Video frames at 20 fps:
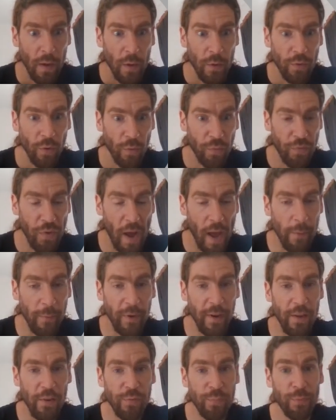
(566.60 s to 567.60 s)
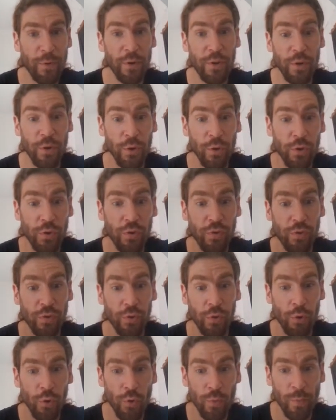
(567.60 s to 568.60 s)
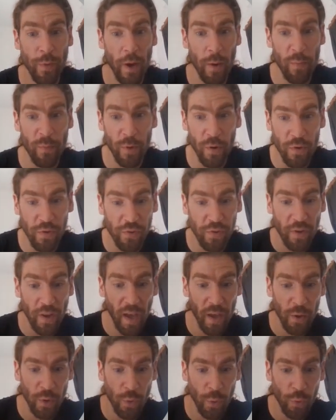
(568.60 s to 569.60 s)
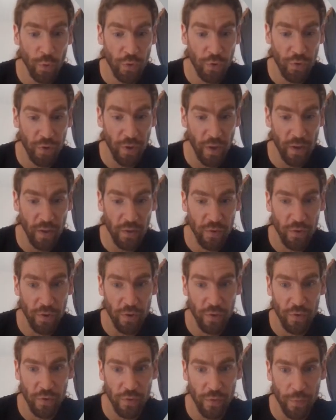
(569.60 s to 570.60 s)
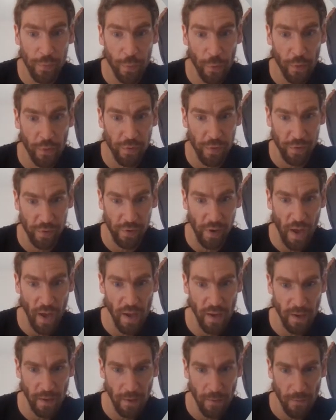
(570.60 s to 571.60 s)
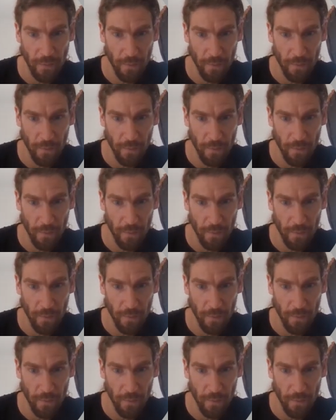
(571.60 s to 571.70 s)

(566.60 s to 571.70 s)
So families produce new members and new citizens for society.